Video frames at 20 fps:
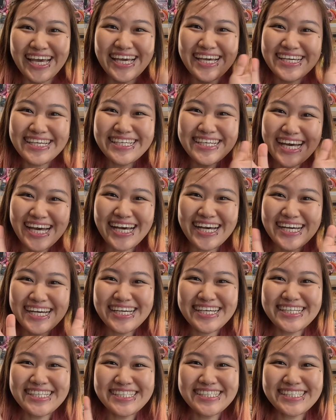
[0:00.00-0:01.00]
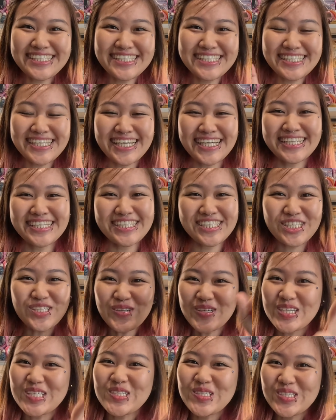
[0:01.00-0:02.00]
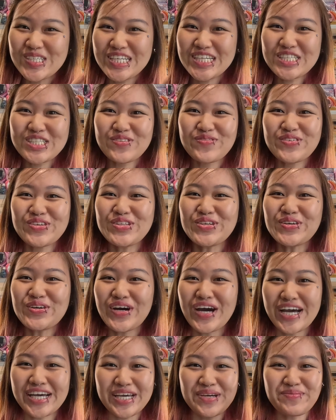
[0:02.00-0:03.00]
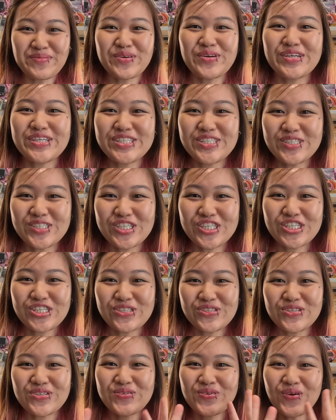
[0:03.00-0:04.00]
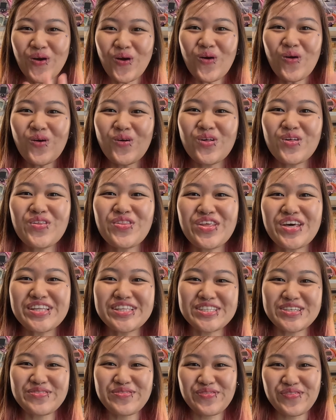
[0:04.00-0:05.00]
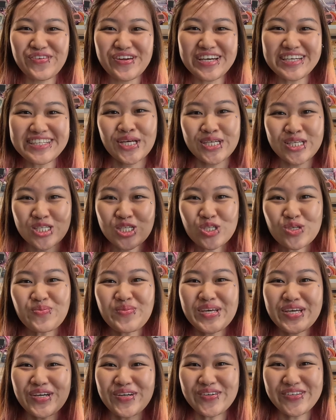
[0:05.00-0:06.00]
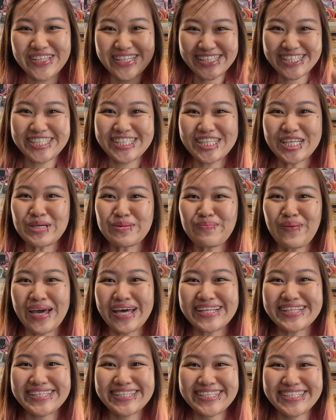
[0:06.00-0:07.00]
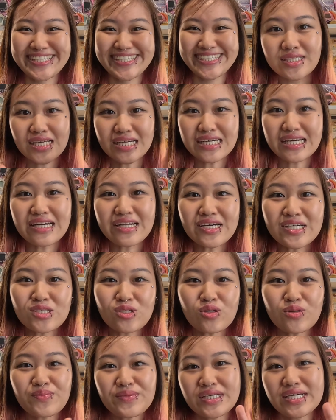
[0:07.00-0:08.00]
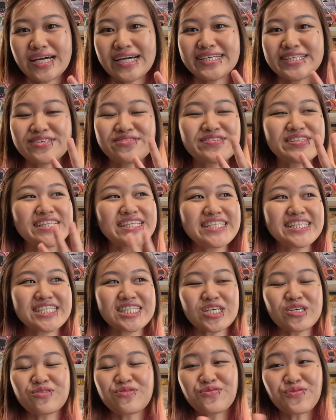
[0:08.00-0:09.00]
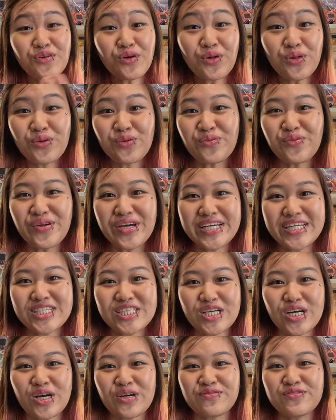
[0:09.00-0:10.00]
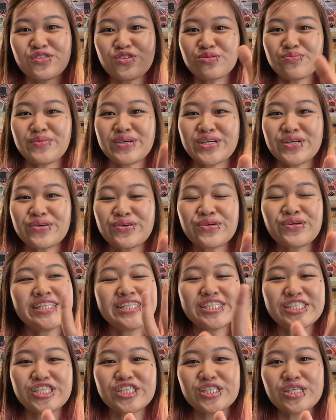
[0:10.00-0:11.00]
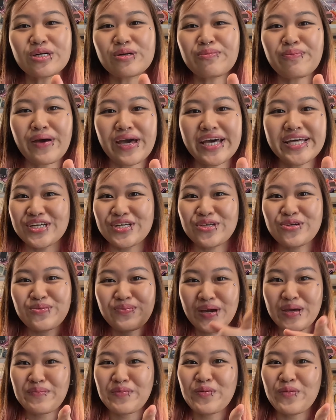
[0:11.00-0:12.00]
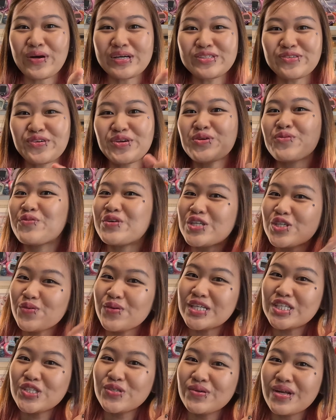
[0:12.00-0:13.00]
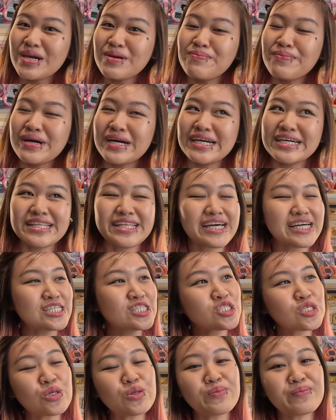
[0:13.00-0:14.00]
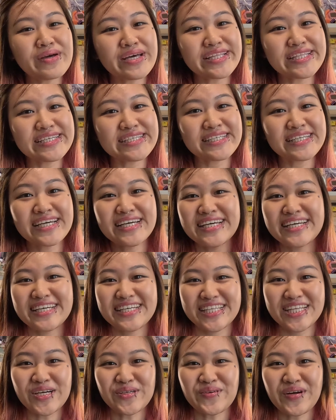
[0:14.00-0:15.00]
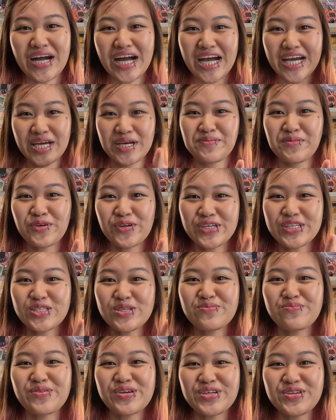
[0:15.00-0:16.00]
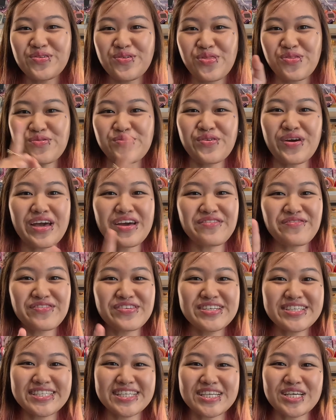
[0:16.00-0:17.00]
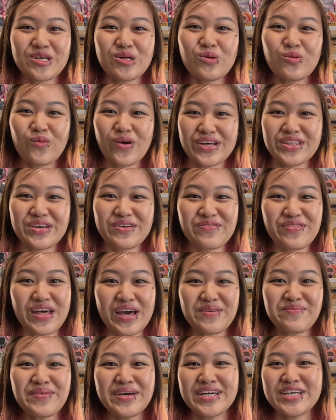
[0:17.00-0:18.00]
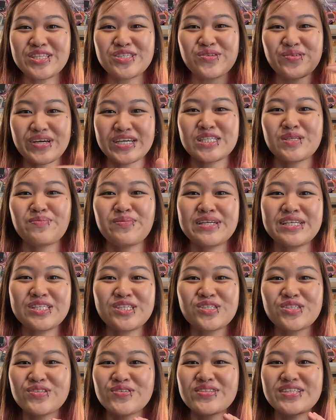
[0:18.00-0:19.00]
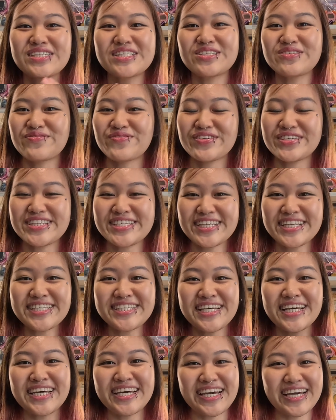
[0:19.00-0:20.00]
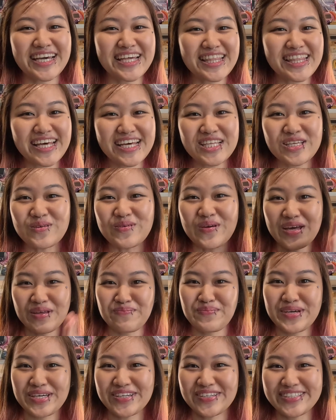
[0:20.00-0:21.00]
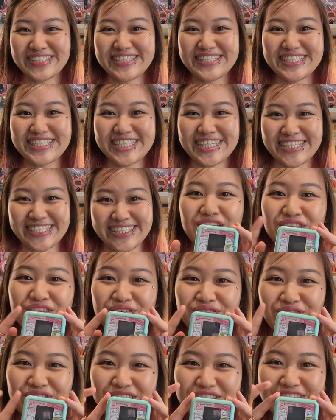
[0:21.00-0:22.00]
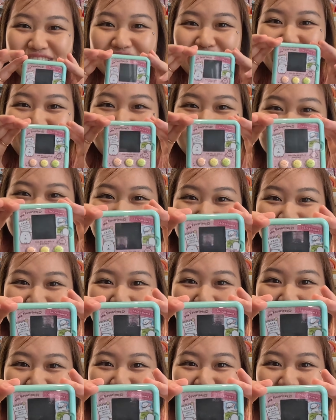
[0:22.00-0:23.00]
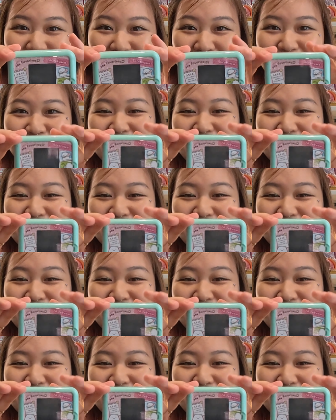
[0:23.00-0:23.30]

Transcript: Hey guys! So in today's video, I am going to show you all the different Sumikko digital pets. Takara Tomy has released a full range of Sumikko digital pet. You might be wondering which one should I buy? There are so many. Now, I am going to bring you through every single one of them to explain to you the differences, and then you can make a decision. The first device that we have here